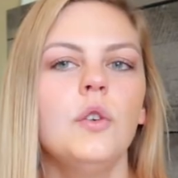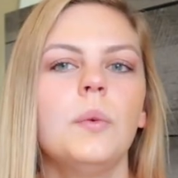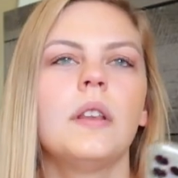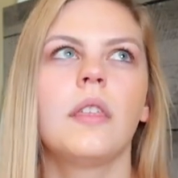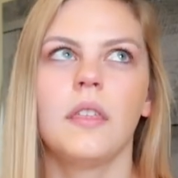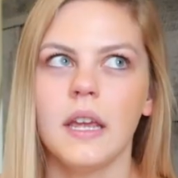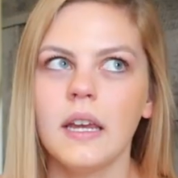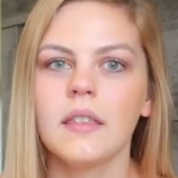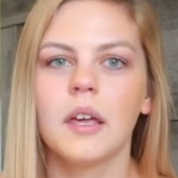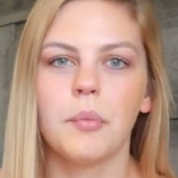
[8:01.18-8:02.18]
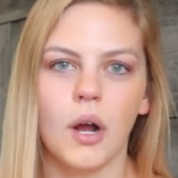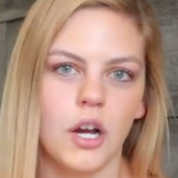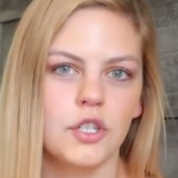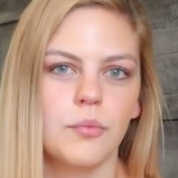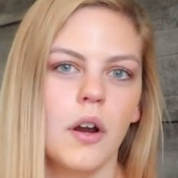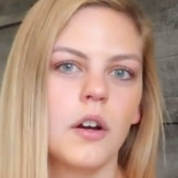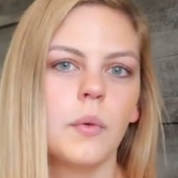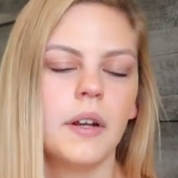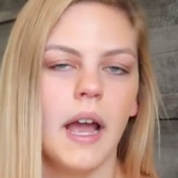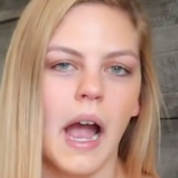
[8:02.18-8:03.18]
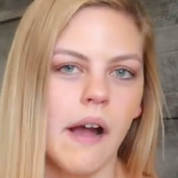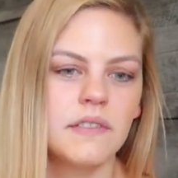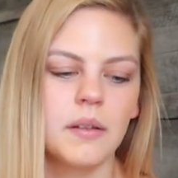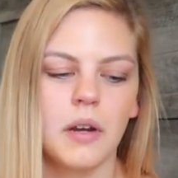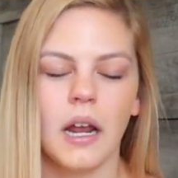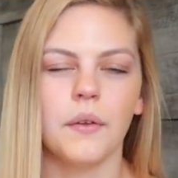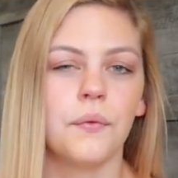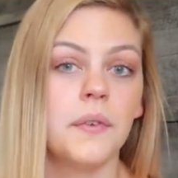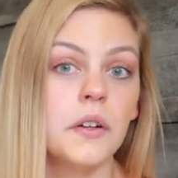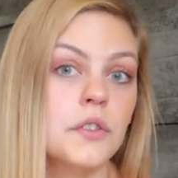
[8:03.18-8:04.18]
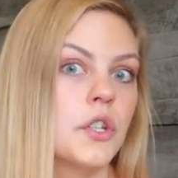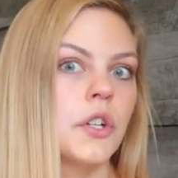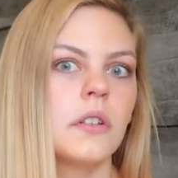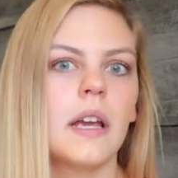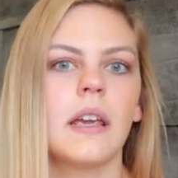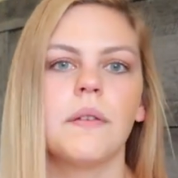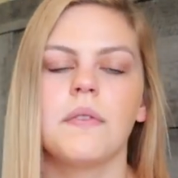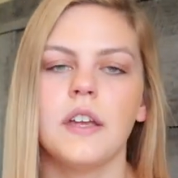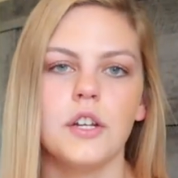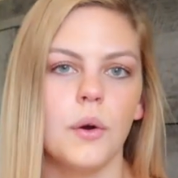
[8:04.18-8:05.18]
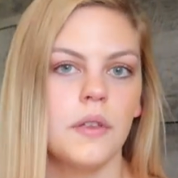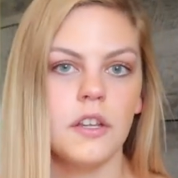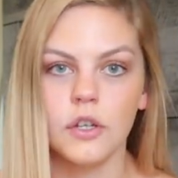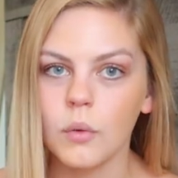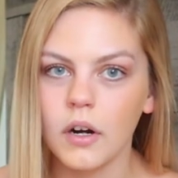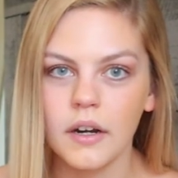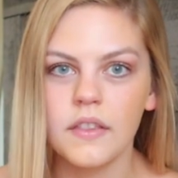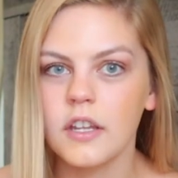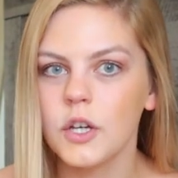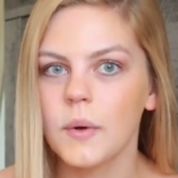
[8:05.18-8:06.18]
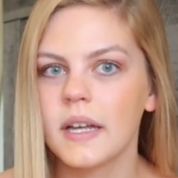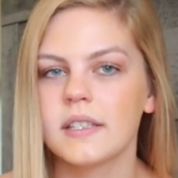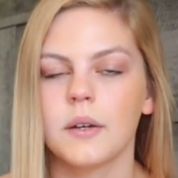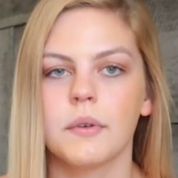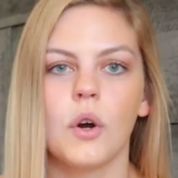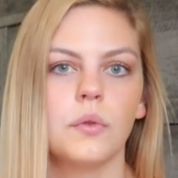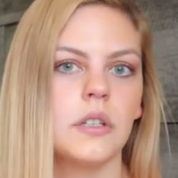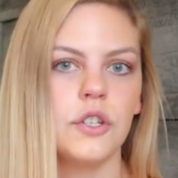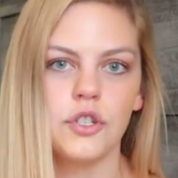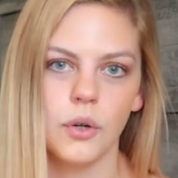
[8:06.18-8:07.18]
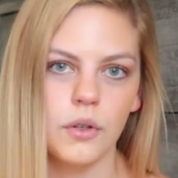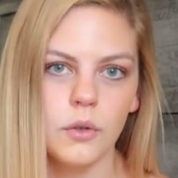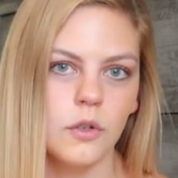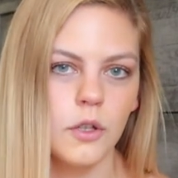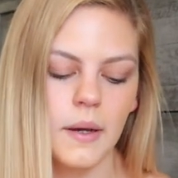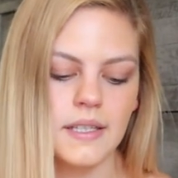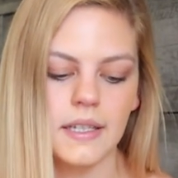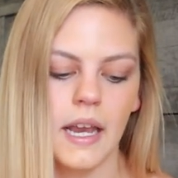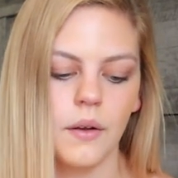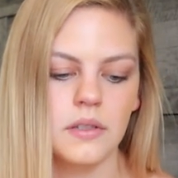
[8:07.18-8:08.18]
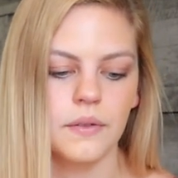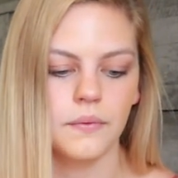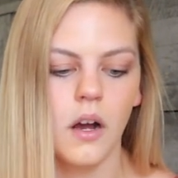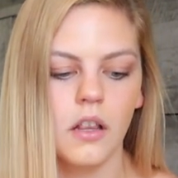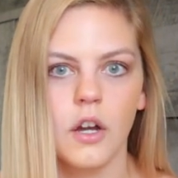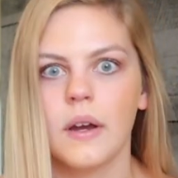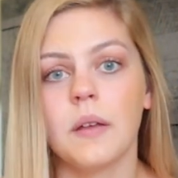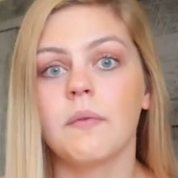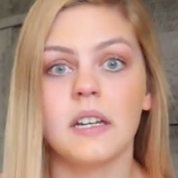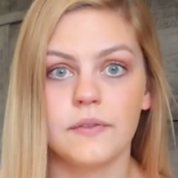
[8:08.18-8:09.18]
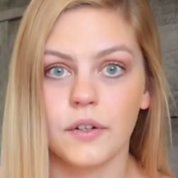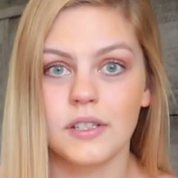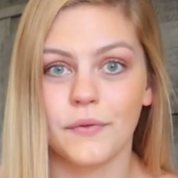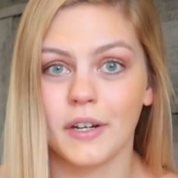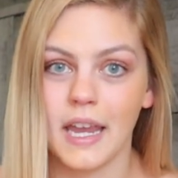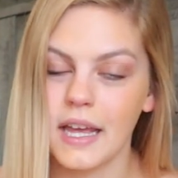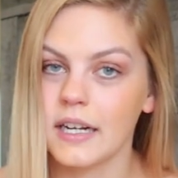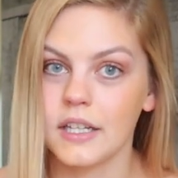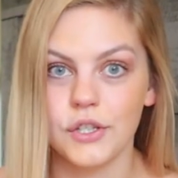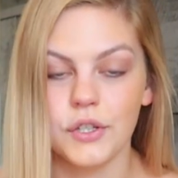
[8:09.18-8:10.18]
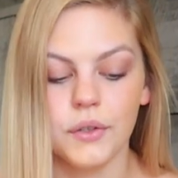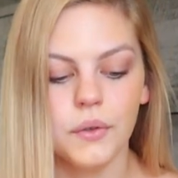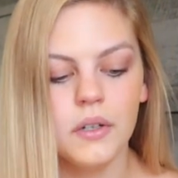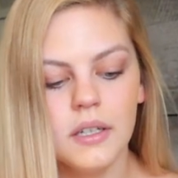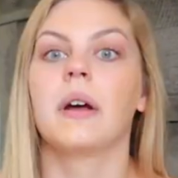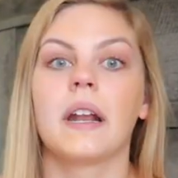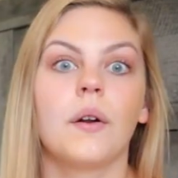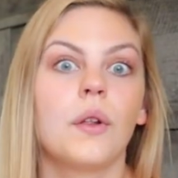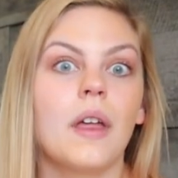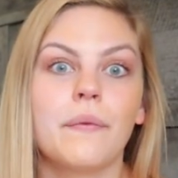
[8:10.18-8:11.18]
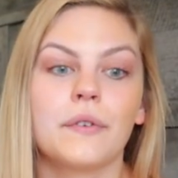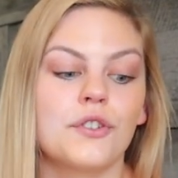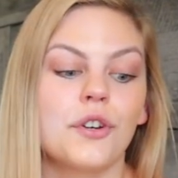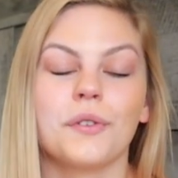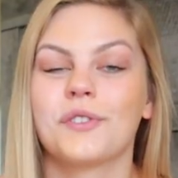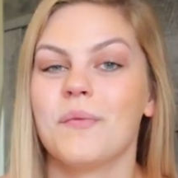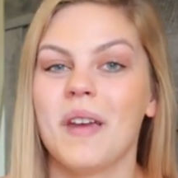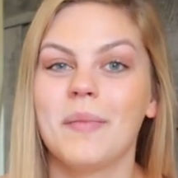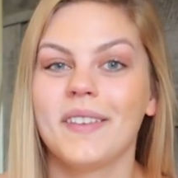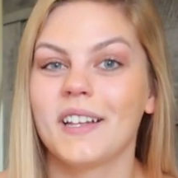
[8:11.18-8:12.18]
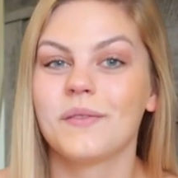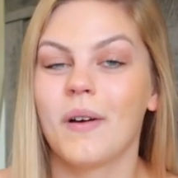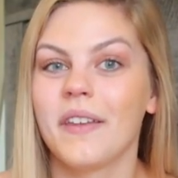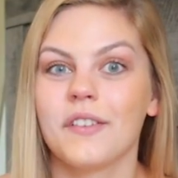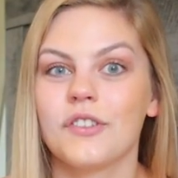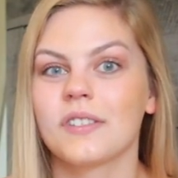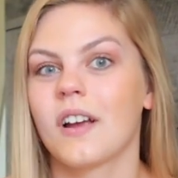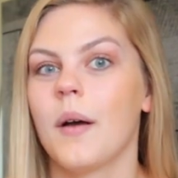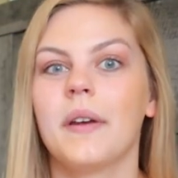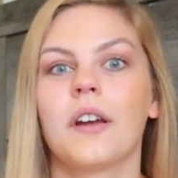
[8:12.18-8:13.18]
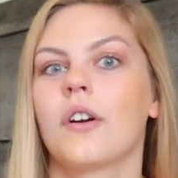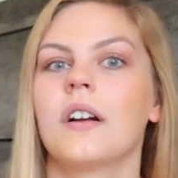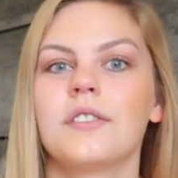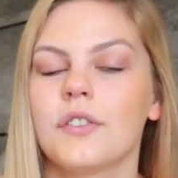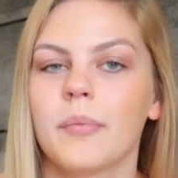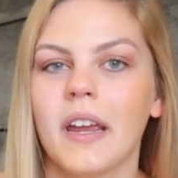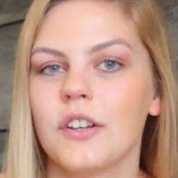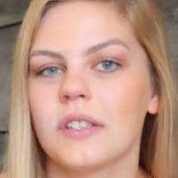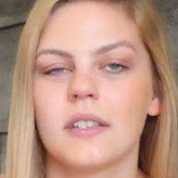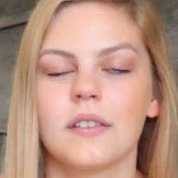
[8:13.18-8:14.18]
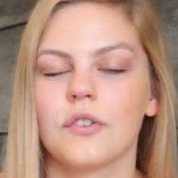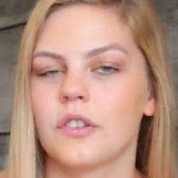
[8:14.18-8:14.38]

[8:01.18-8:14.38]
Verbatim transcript: You would think that Poshmark would have some kind of filter like if they know that you are in the US they would only show you US accounts to follow follow and vice versa for Canada too. But I don't know that for sure. So maybe that's why they're just coming across your pages because they're